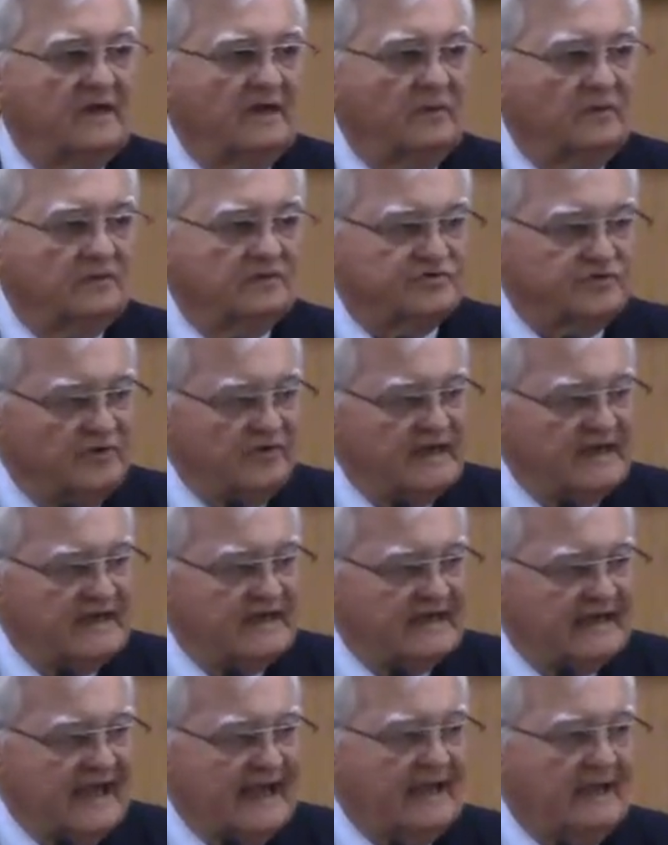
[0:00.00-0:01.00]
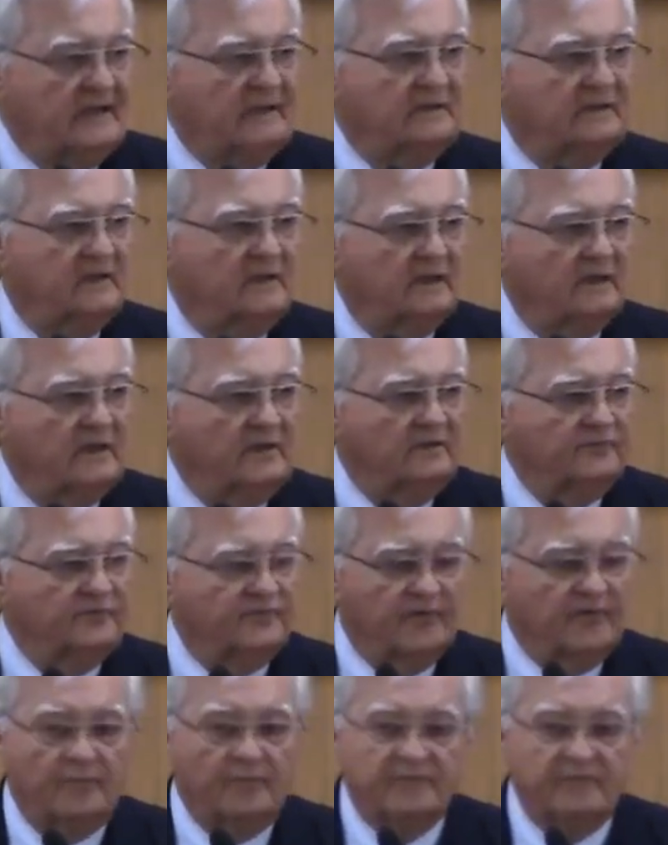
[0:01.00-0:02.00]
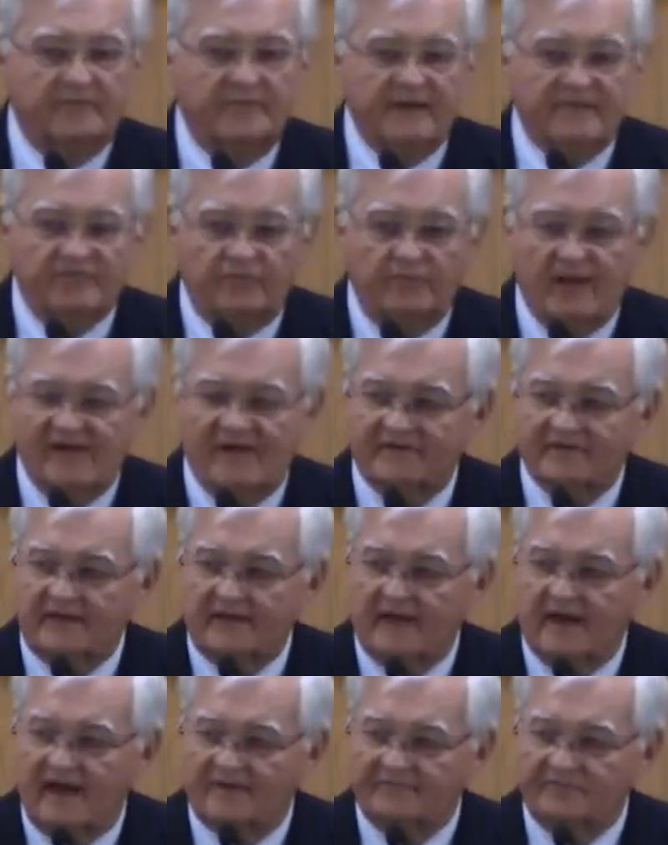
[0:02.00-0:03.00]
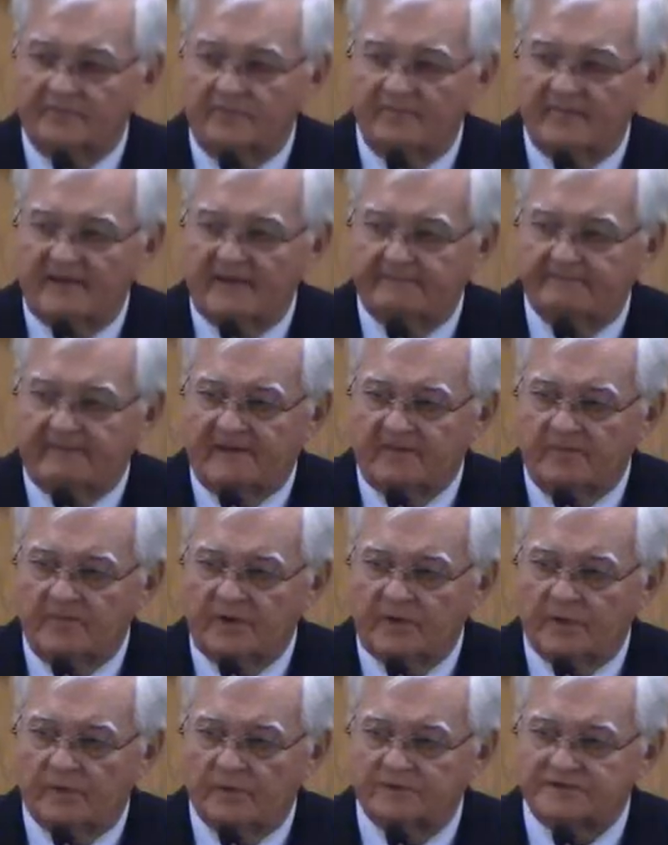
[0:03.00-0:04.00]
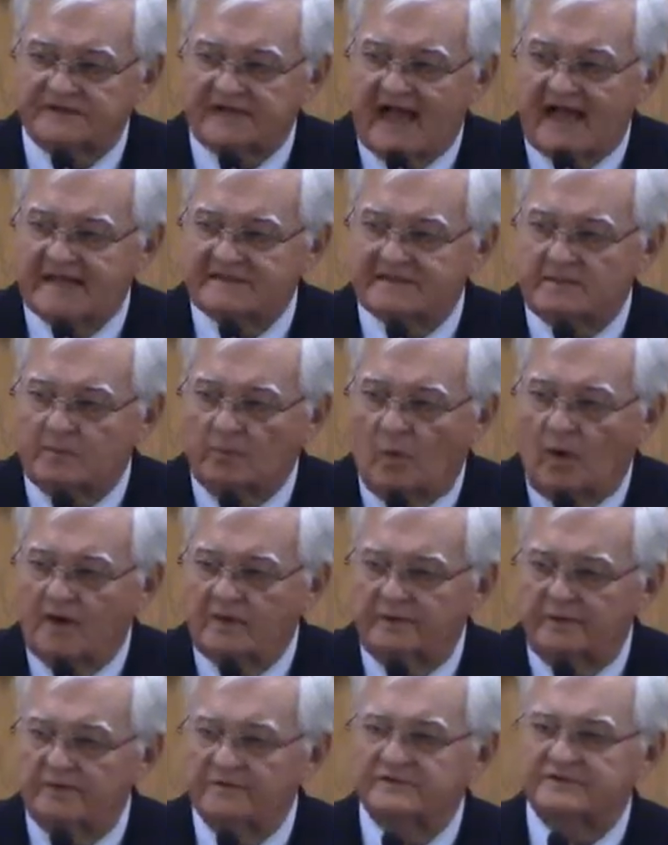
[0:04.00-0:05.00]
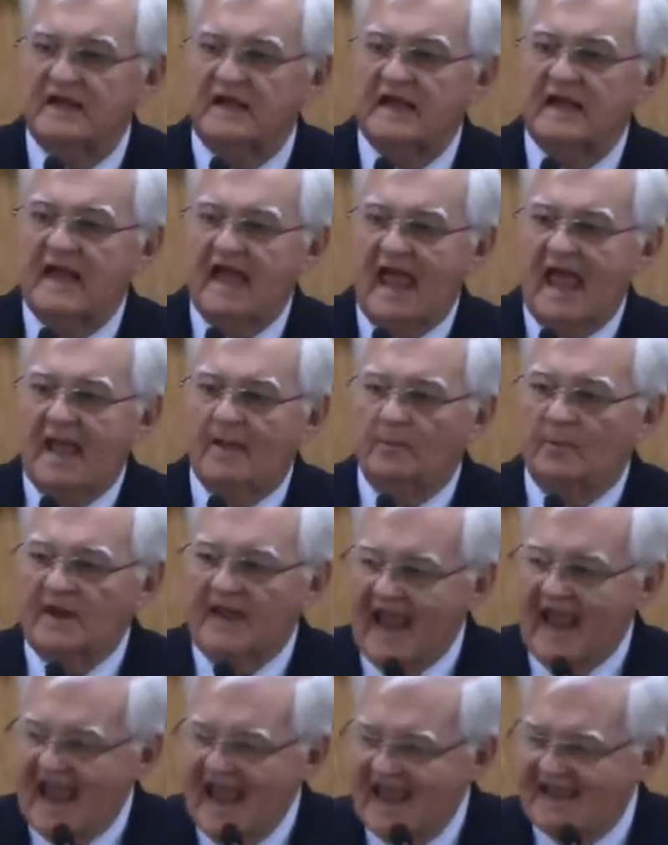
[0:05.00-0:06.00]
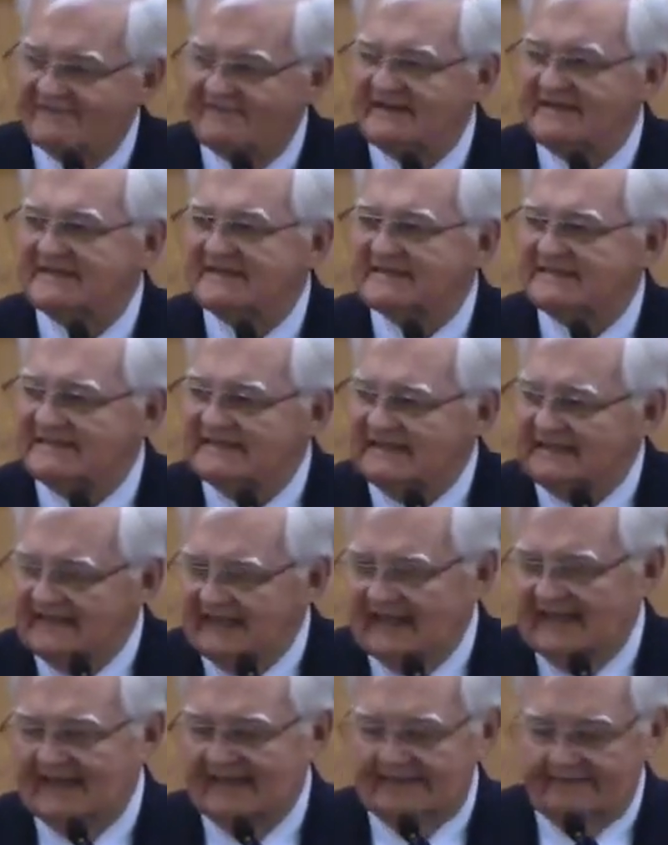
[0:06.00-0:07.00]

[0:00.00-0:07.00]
was written down, confirmed to be from heaven and not from men by the miracle signs and wonders and we have it today.